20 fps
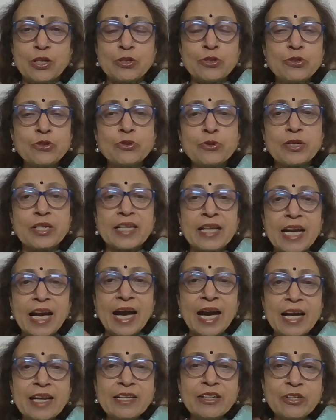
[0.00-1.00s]
You
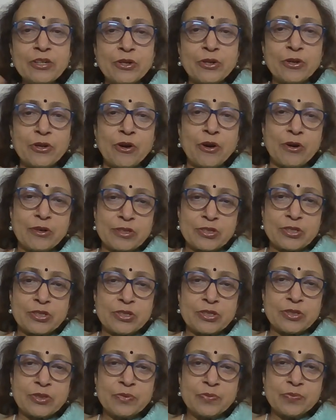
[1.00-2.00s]
can
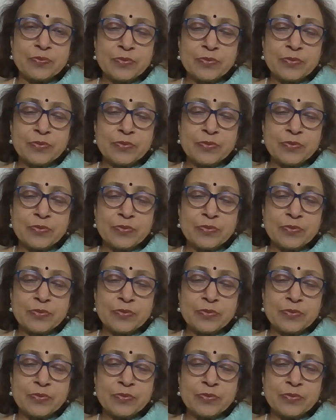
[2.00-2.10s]
cross.